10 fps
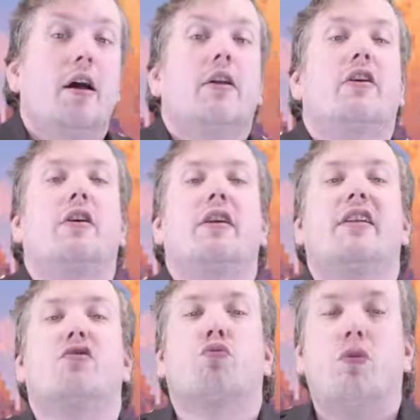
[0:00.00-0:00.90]
that are
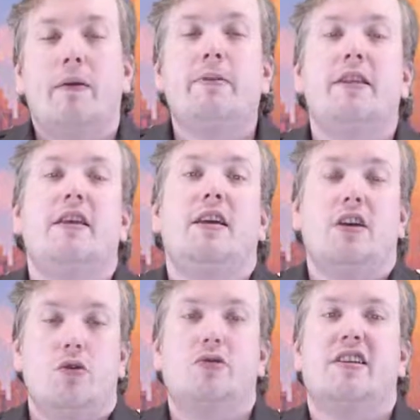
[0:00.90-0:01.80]
disrupting the
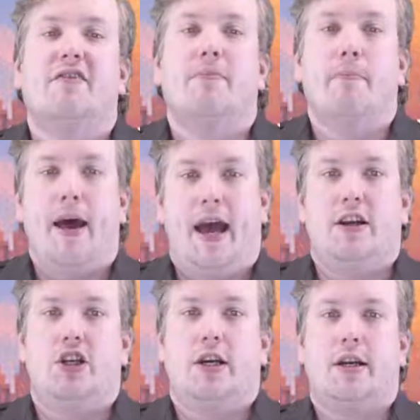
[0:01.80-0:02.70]
use of
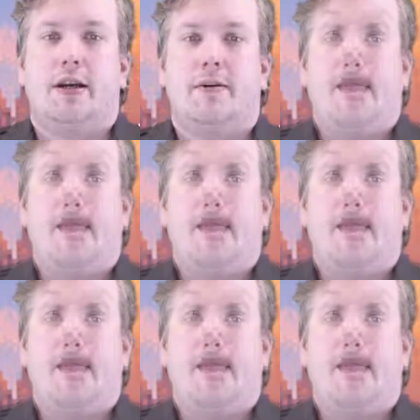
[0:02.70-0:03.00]
magic.